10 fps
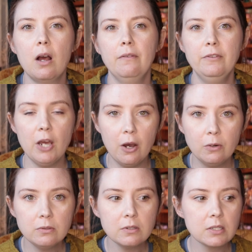of
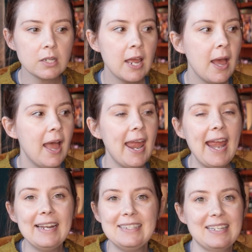tones.
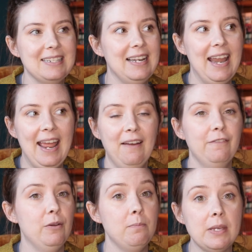It doesn't
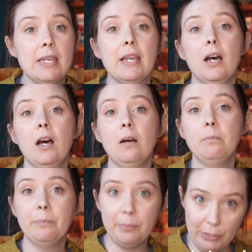have to be
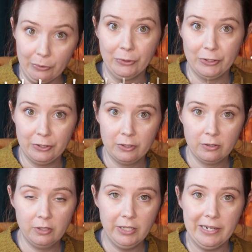abuse,
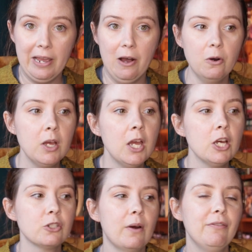you know?
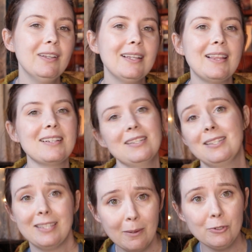So I feel like that's a
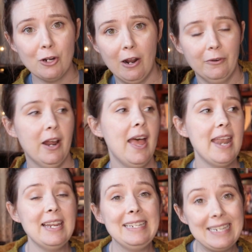subgenre,
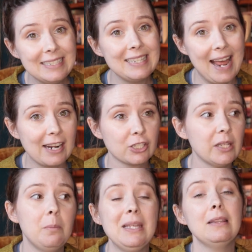and it needs to
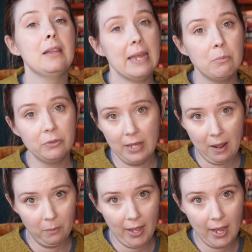actually be labeled
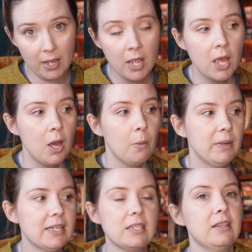that way,
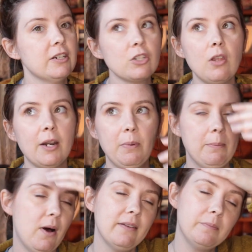because there's a lot of
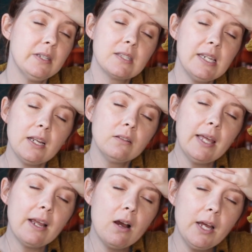people I've been seeing
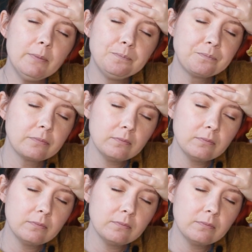like on